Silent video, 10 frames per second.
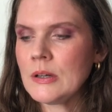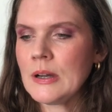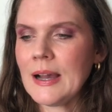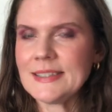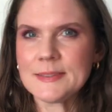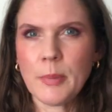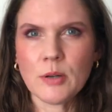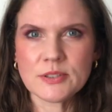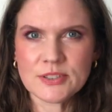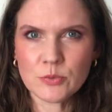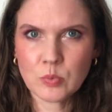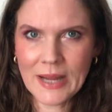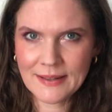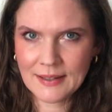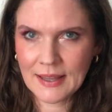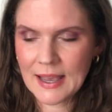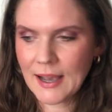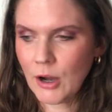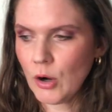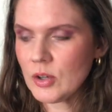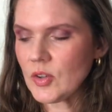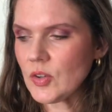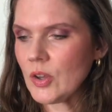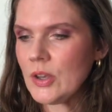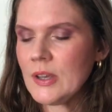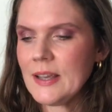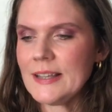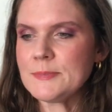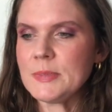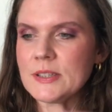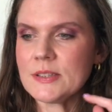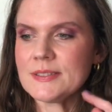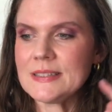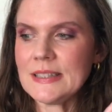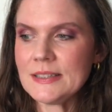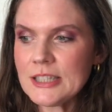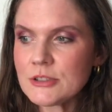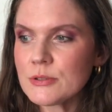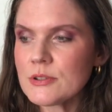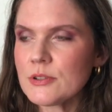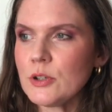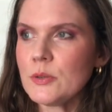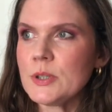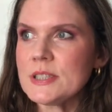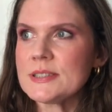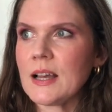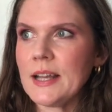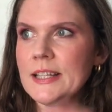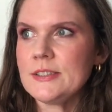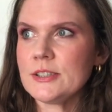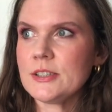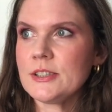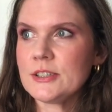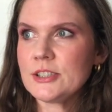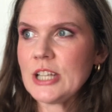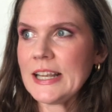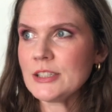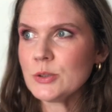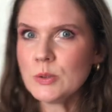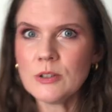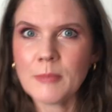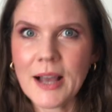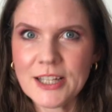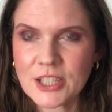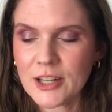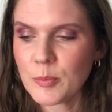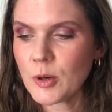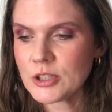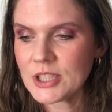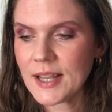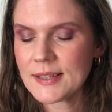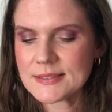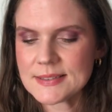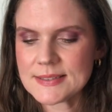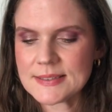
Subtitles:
as opposed to waiting it out, is because the initial thought was I need to change all of my eyeshadow projects